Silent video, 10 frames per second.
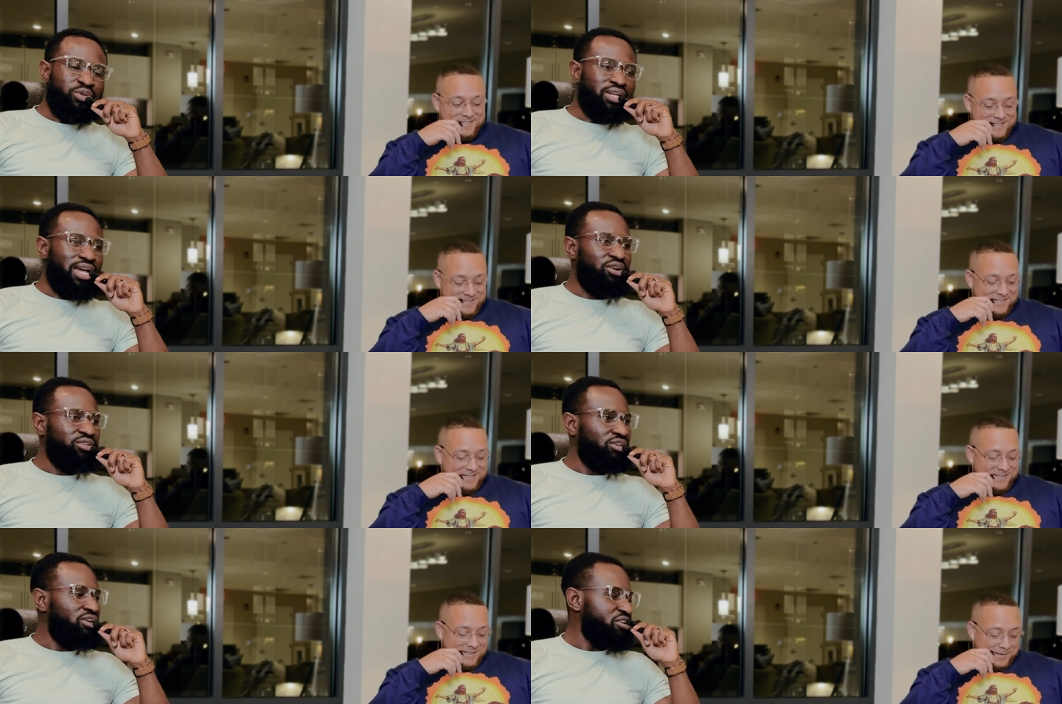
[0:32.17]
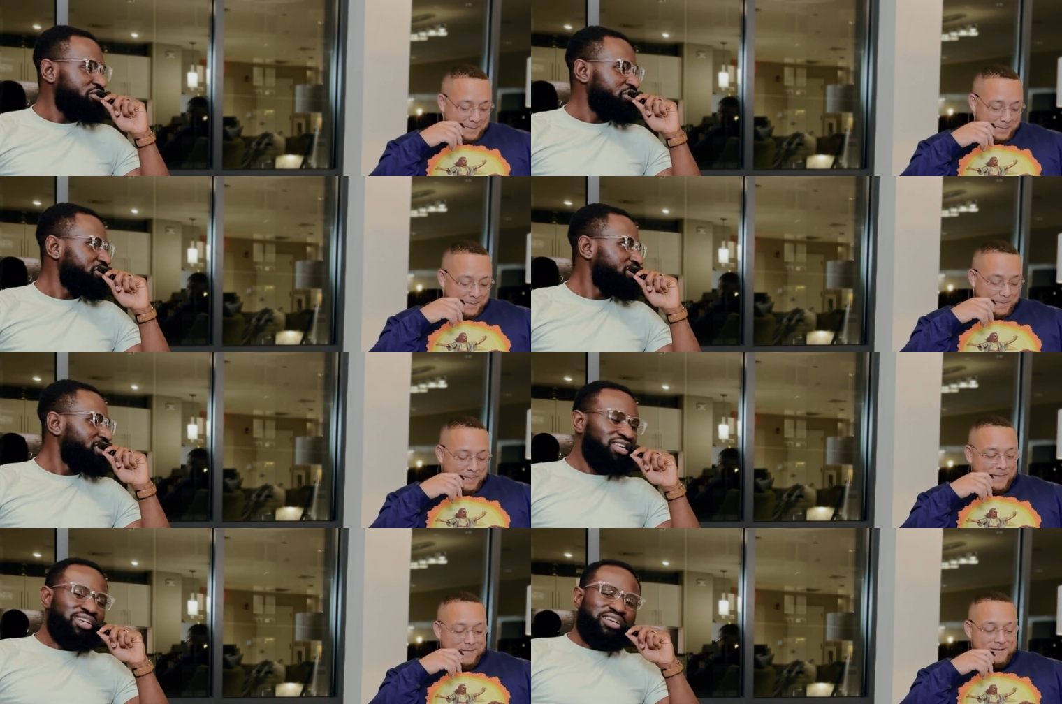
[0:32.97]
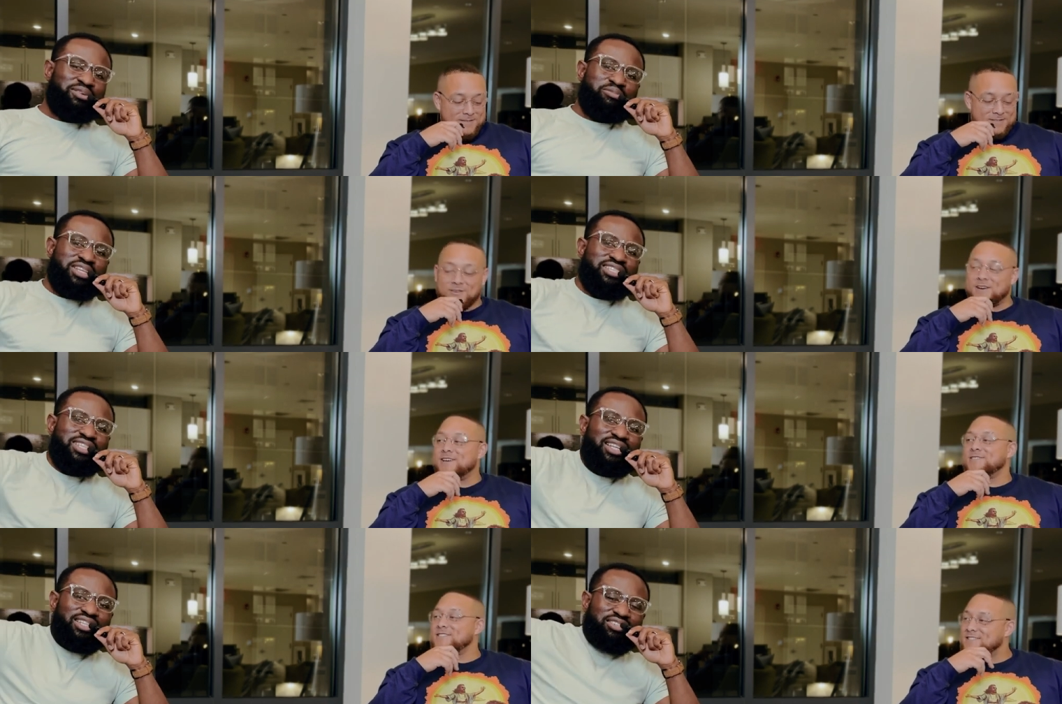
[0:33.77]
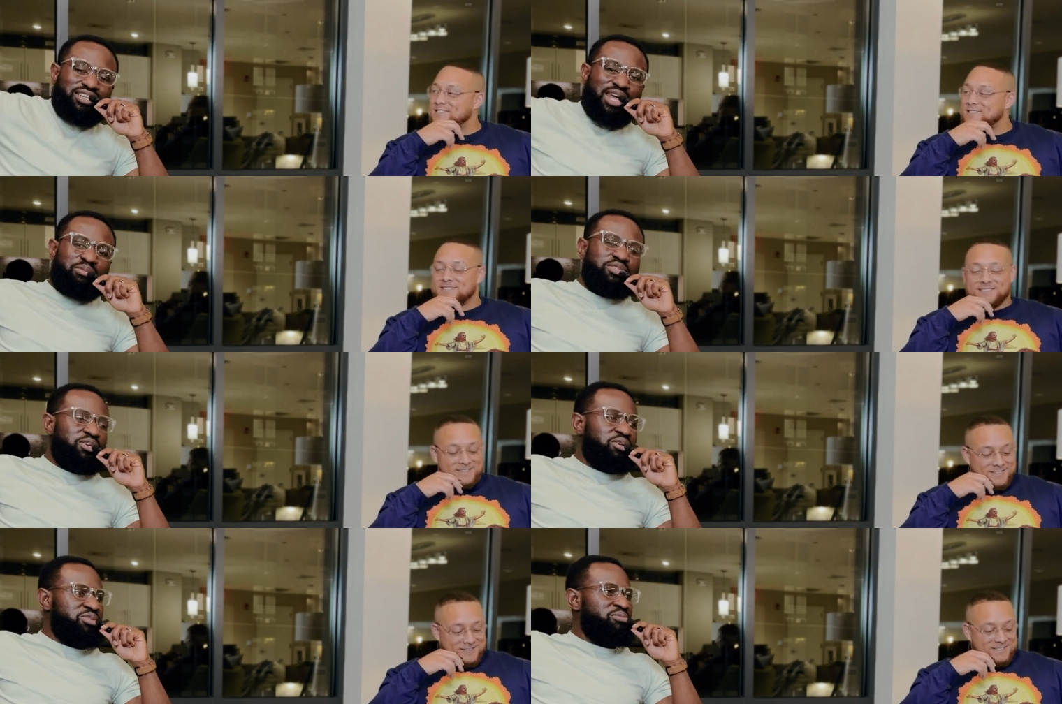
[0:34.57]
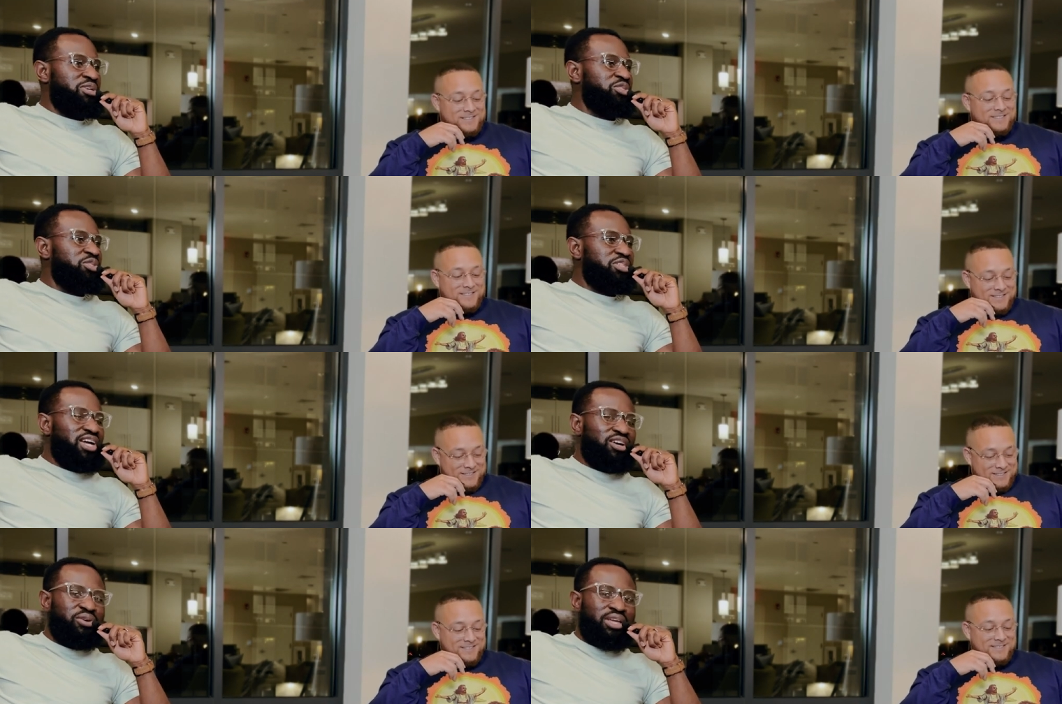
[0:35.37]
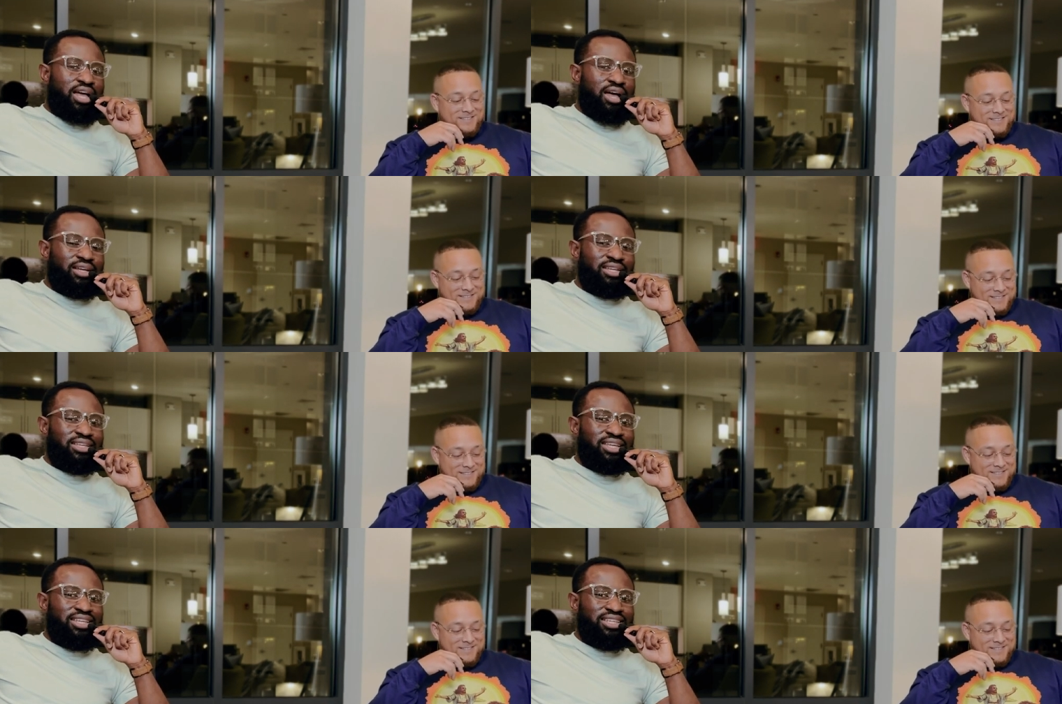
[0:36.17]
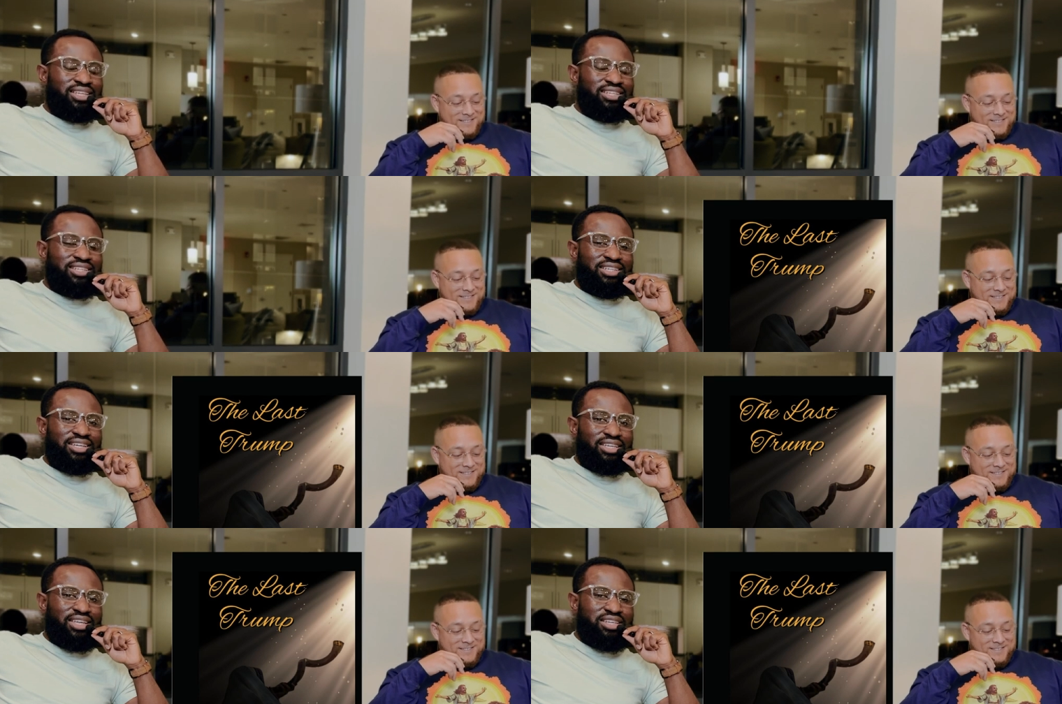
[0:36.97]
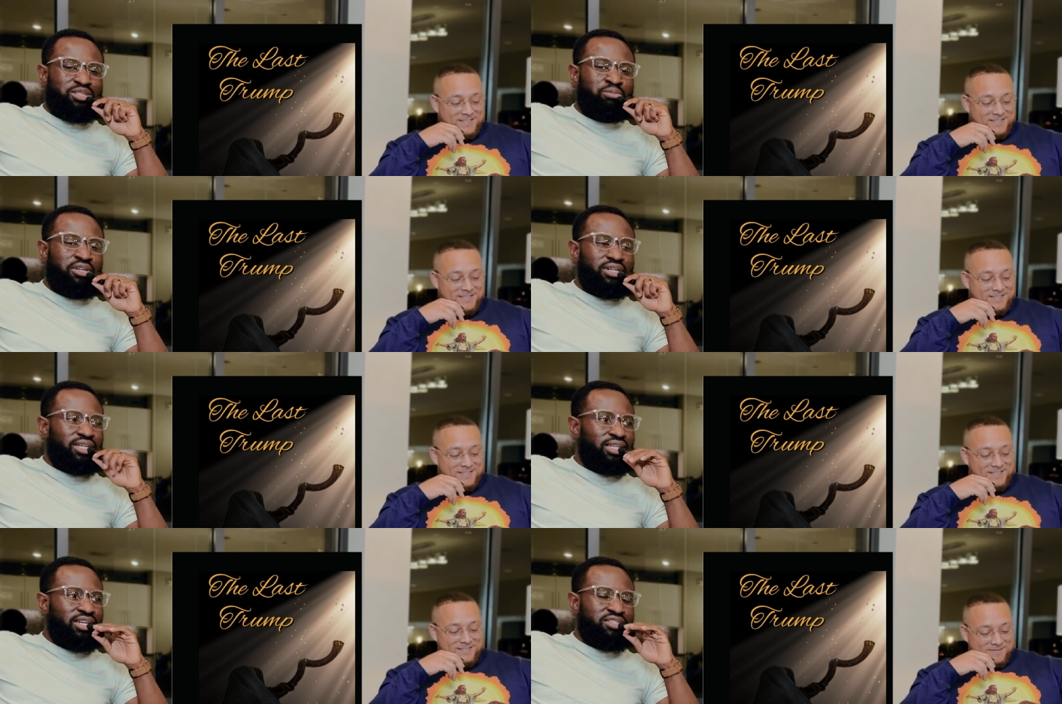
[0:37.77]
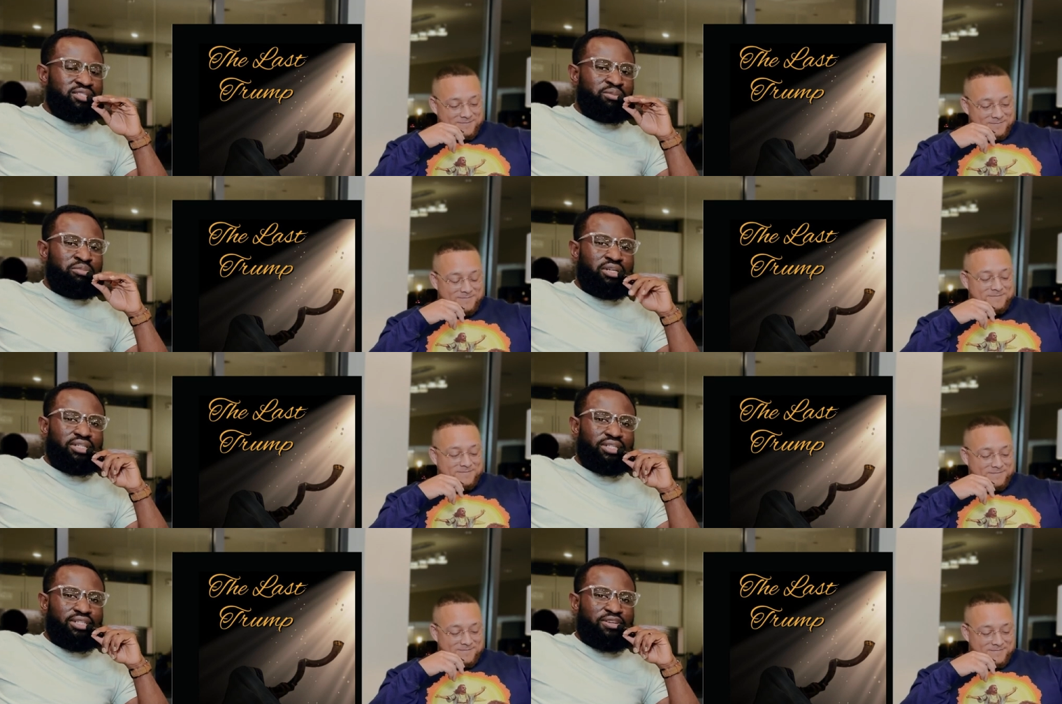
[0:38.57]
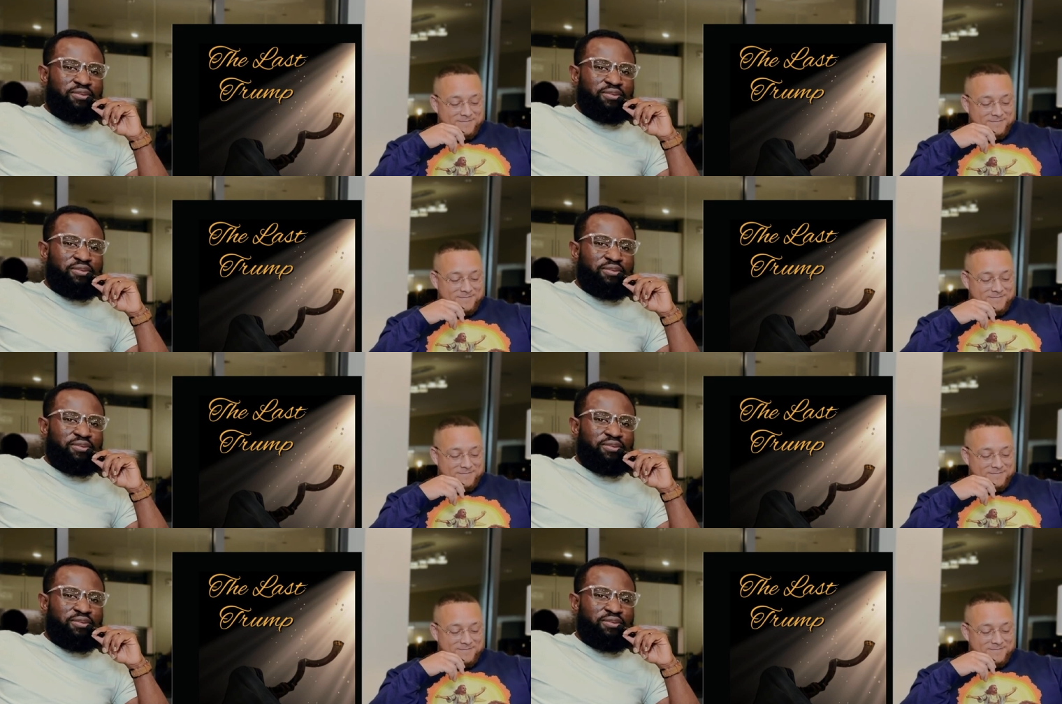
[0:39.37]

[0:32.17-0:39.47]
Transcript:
Speaker 1: renowned author, best selling on Amazon. Make sure y'all go get get a get his book. And here's the book.